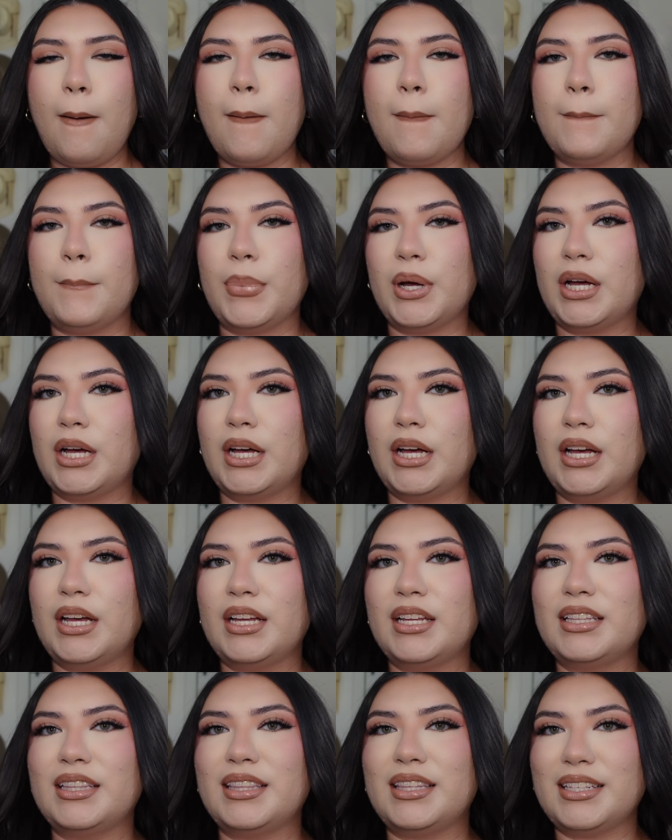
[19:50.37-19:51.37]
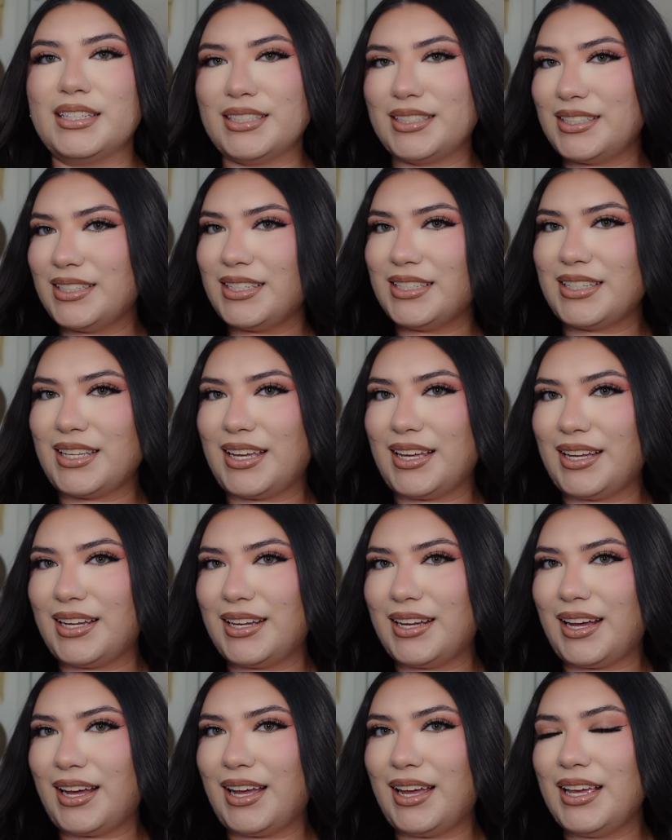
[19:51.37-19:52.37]
But this is it,
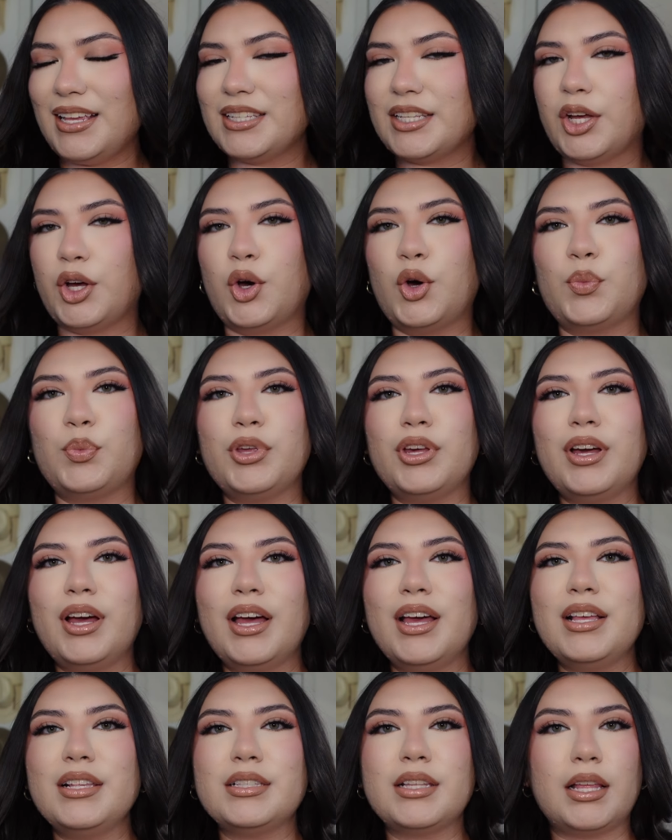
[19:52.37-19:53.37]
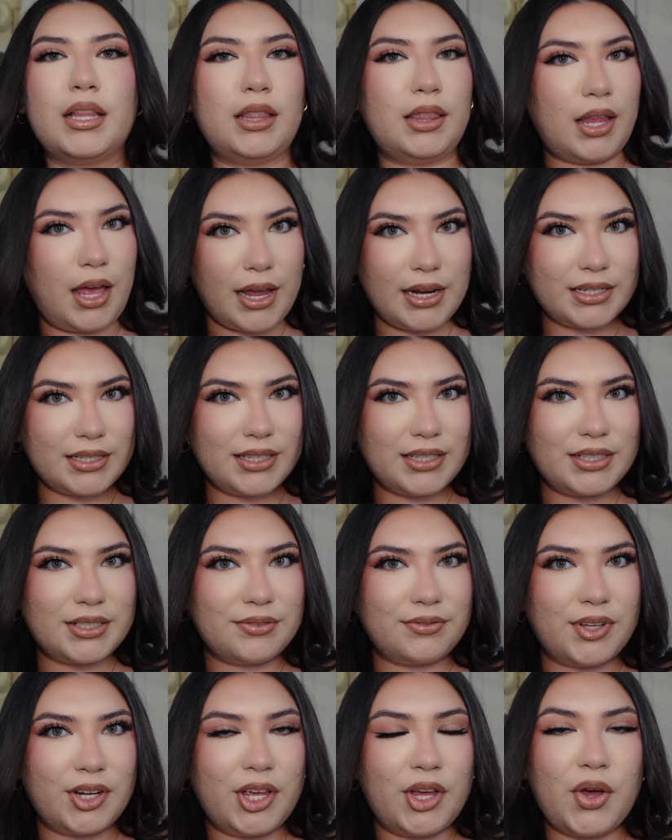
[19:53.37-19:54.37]
guys. I hope you guys liked this
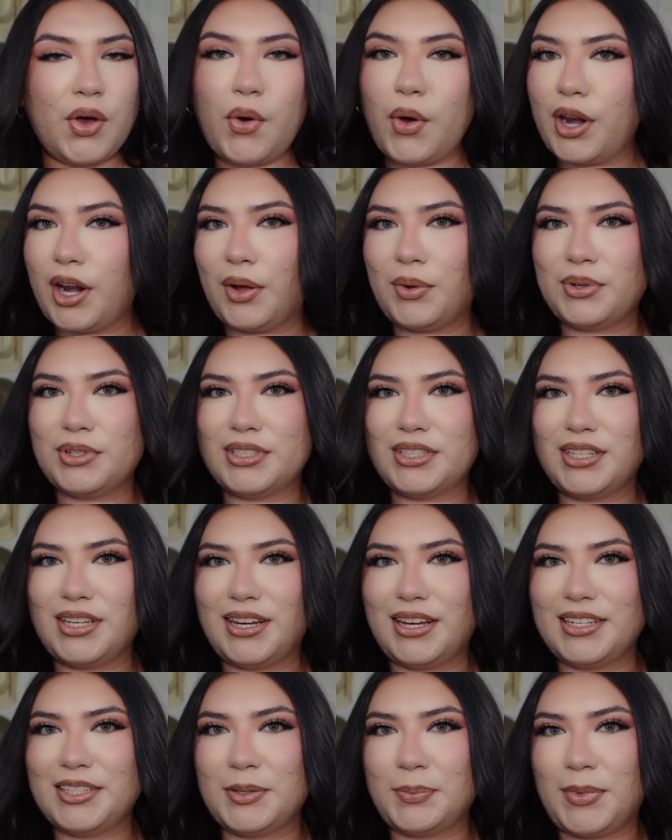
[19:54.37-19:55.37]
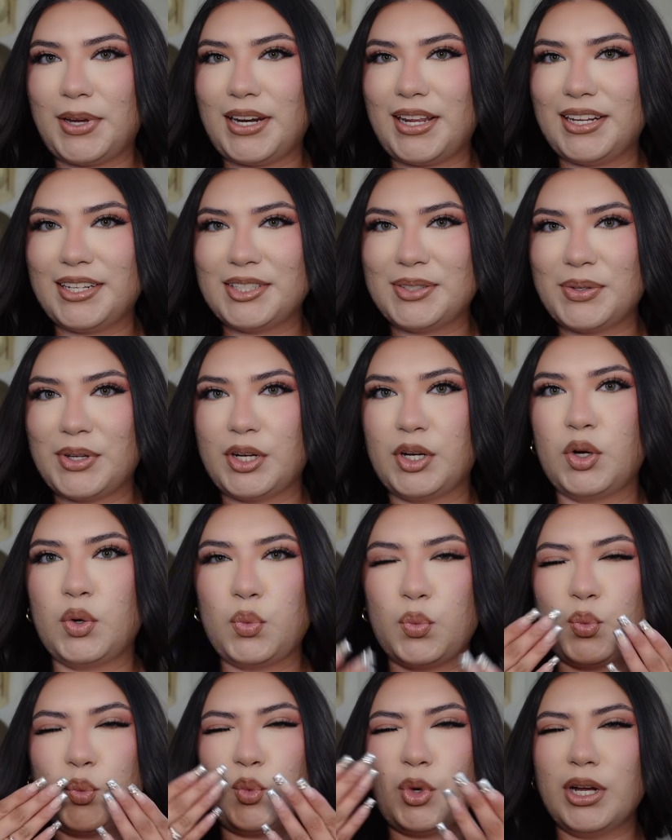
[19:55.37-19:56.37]
video, and I will see you guys in my next one.
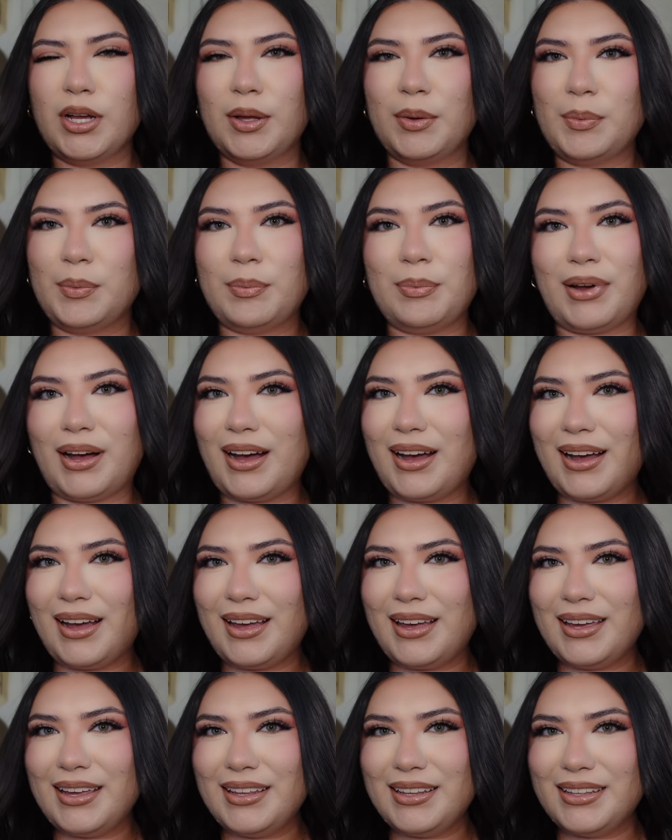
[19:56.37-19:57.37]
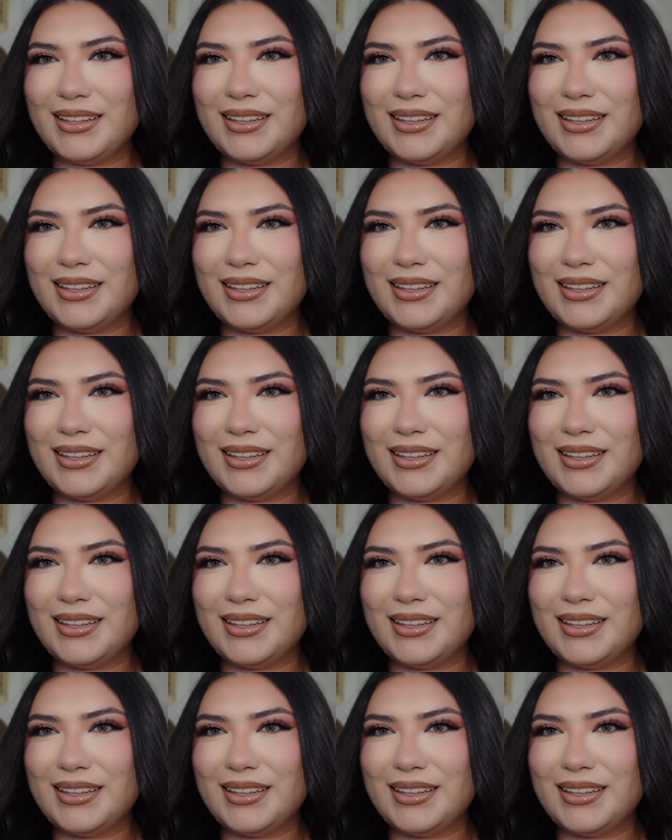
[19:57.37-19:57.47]
Bye.